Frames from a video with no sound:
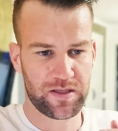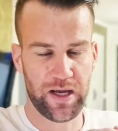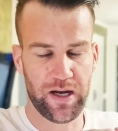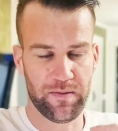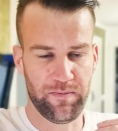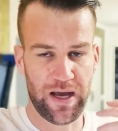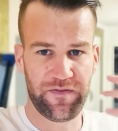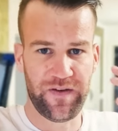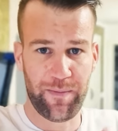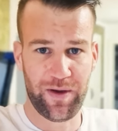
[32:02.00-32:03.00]
and my
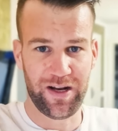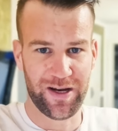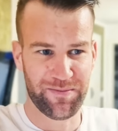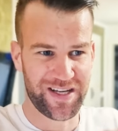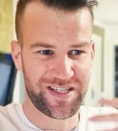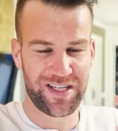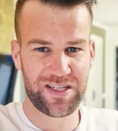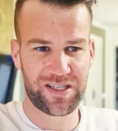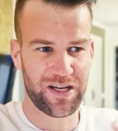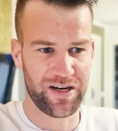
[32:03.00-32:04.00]
family and my
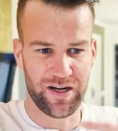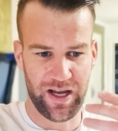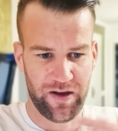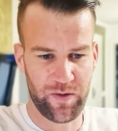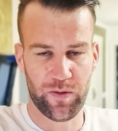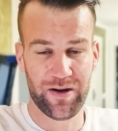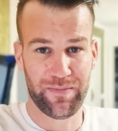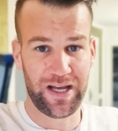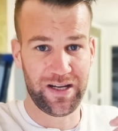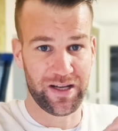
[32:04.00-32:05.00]
sister and everyone
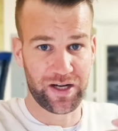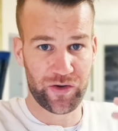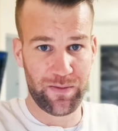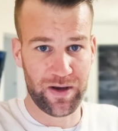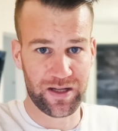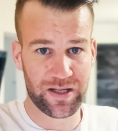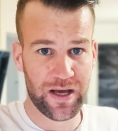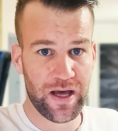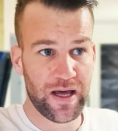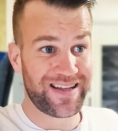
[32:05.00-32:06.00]
made an agreement
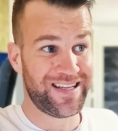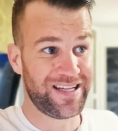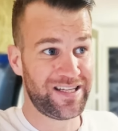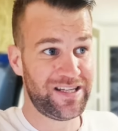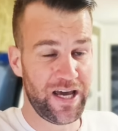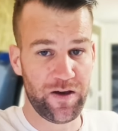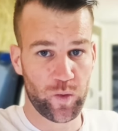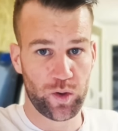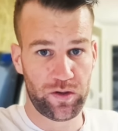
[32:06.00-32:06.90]
that they would